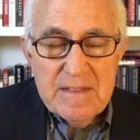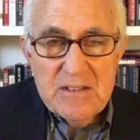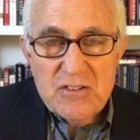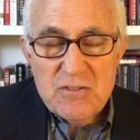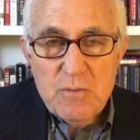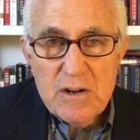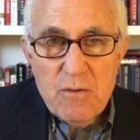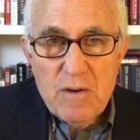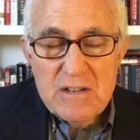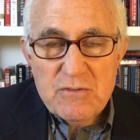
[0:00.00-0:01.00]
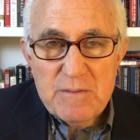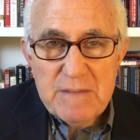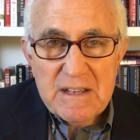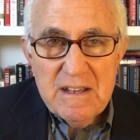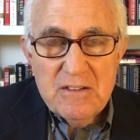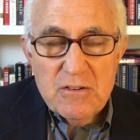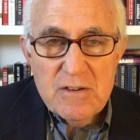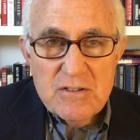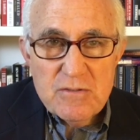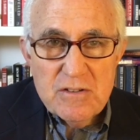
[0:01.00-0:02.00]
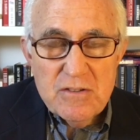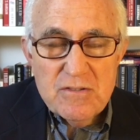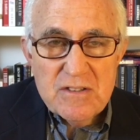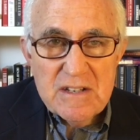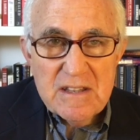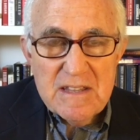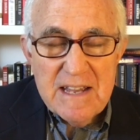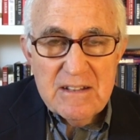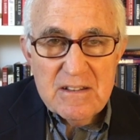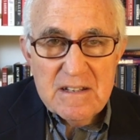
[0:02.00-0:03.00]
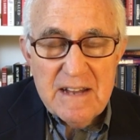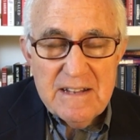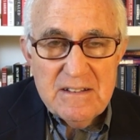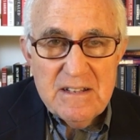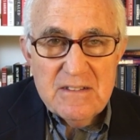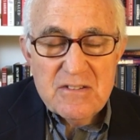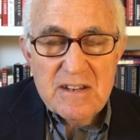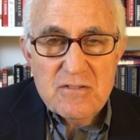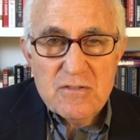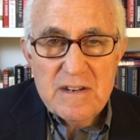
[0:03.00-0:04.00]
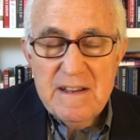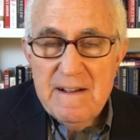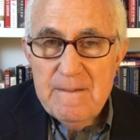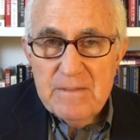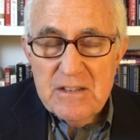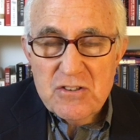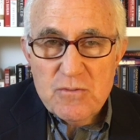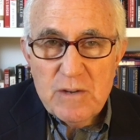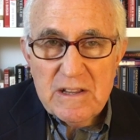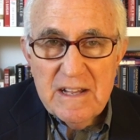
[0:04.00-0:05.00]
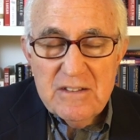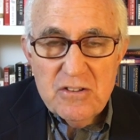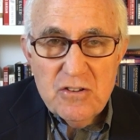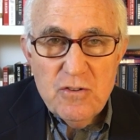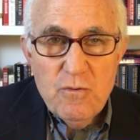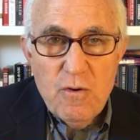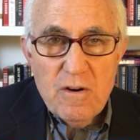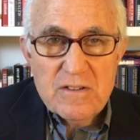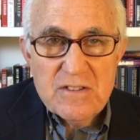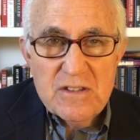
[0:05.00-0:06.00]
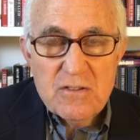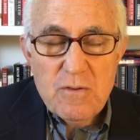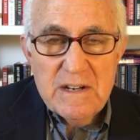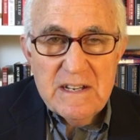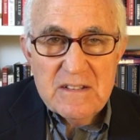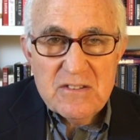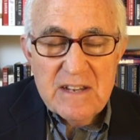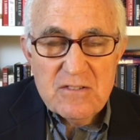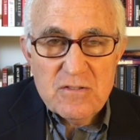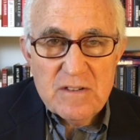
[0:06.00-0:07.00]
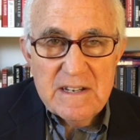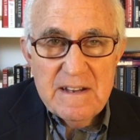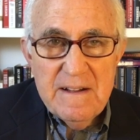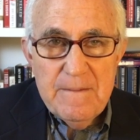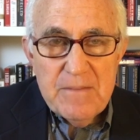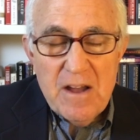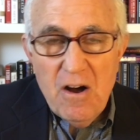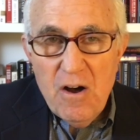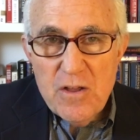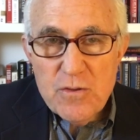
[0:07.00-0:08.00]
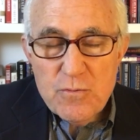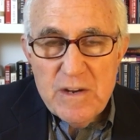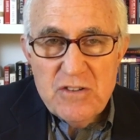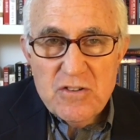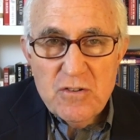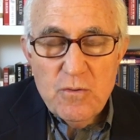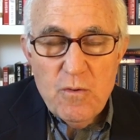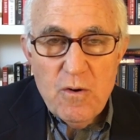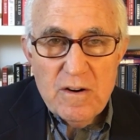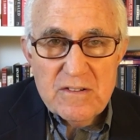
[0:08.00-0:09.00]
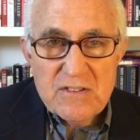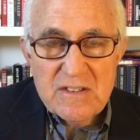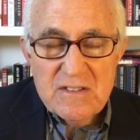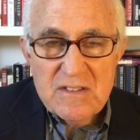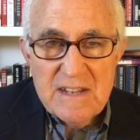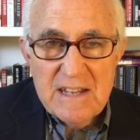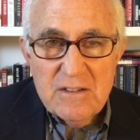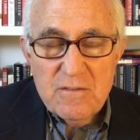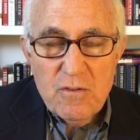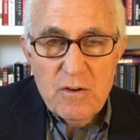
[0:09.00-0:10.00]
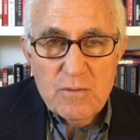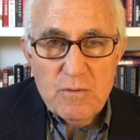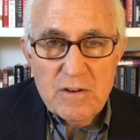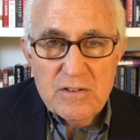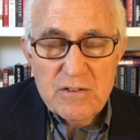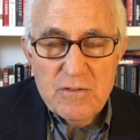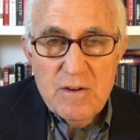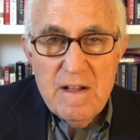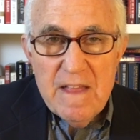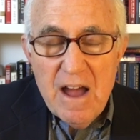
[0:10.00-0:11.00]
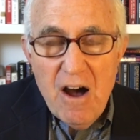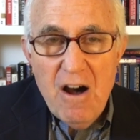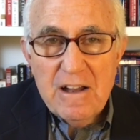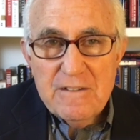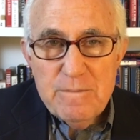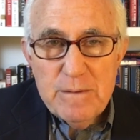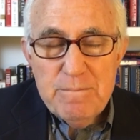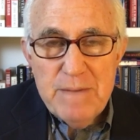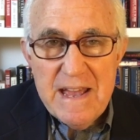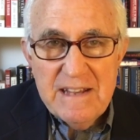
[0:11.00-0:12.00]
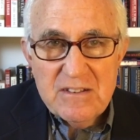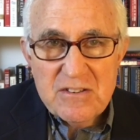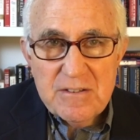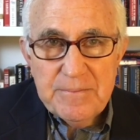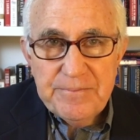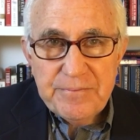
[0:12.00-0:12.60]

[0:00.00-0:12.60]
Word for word: This is what it was when Mackinder introduced it at the end of the 19th century. This is what led to two wars in the 20th century, all the regional wars since the end of World War II, all have been based